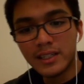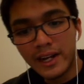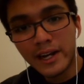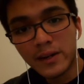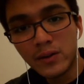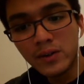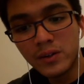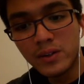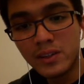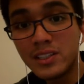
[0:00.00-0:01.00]
Now,
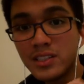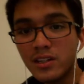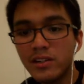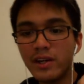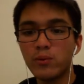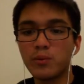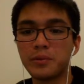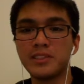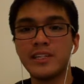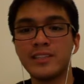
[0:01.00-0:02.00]
the study I will
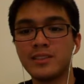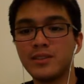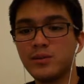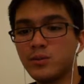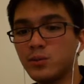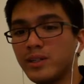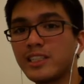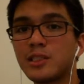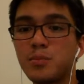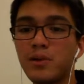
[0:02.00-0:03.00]
present will
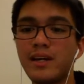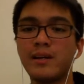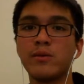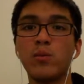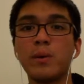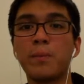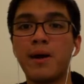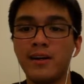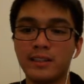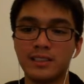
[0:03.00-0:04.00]
explain what
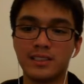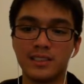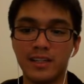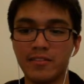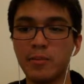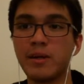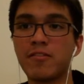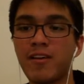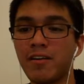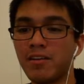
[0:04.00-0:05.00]
parts of the
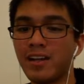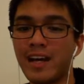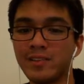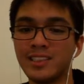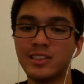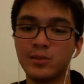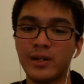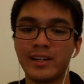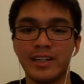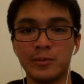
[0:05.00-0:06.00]
big five allows us to
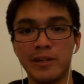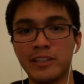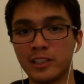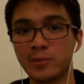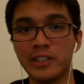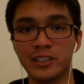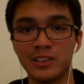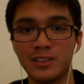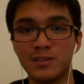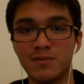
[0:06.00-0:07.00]
recognize pain
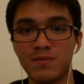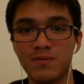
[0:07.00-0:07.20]
expressions.